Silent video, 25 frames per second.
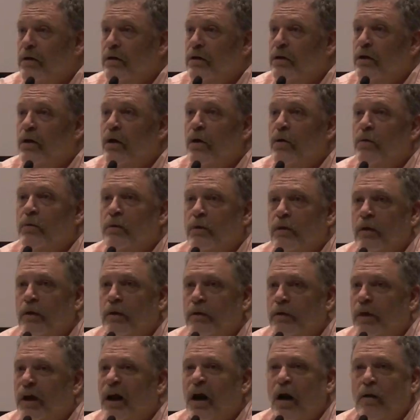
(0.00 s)
You know,
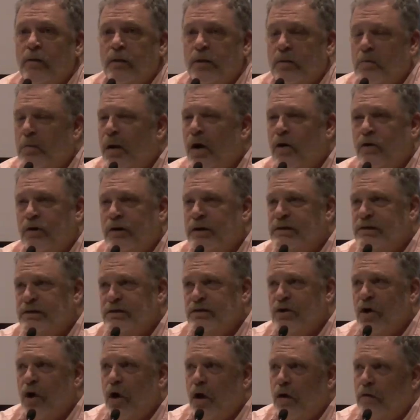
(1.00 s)
the, the part
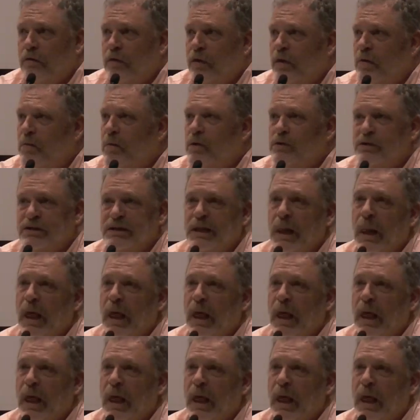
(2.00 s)
doesn't call for the most